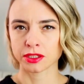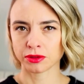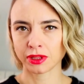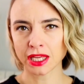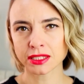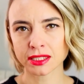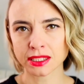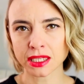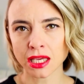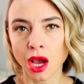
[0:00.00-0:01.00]
So let's
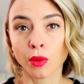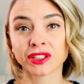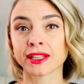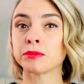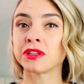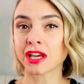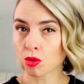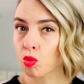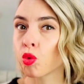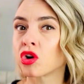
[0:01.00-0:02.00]
see what can be a
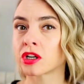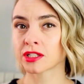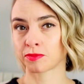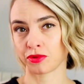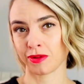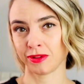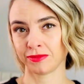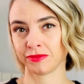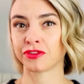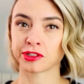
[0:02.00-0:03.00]
worse
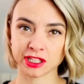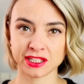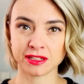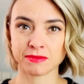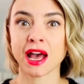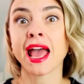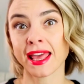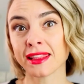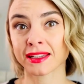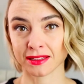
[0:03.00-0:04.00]
problem for the team
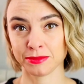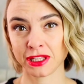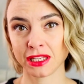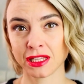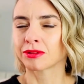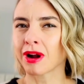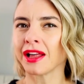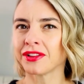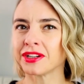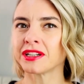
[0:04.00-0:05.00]
and the company
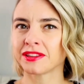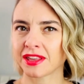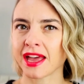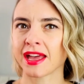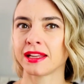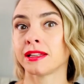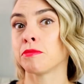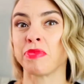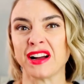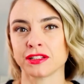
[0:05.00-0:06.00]
rather than a
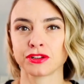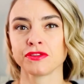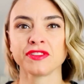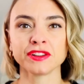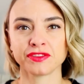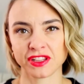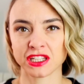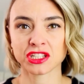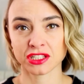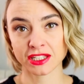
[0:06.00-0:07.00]
bunch of
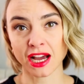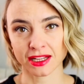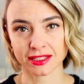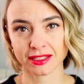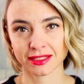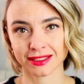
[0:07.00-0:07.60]
unfinished tasks.